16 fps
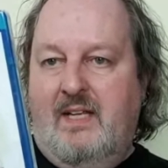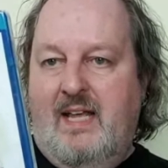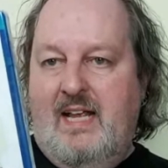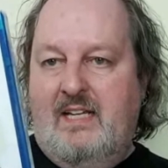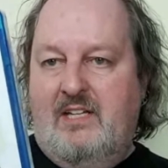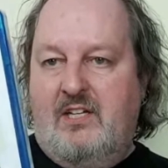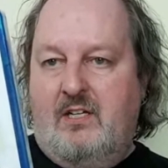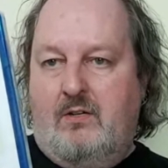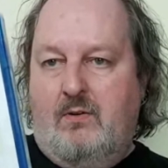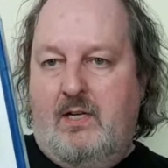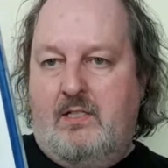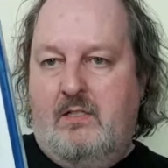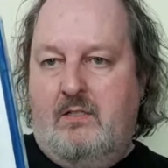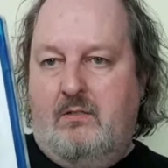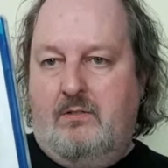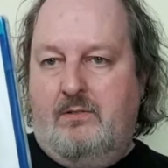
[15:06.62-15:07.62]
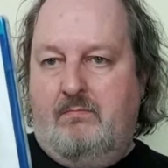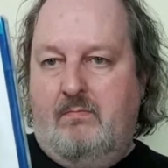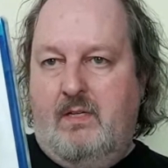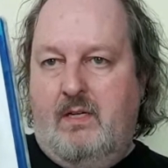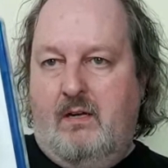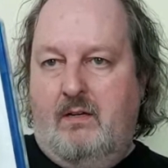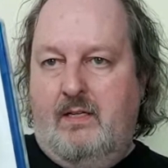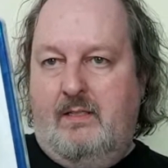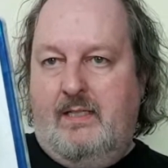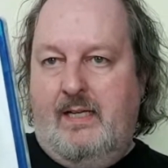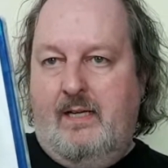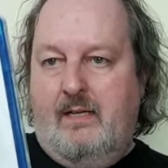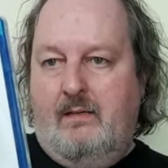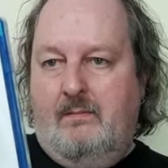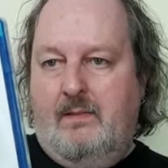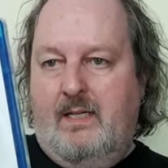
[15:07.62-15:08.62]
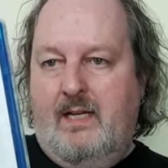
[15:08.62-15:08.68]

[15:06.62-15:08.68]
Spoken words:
It's a quite an odd idea.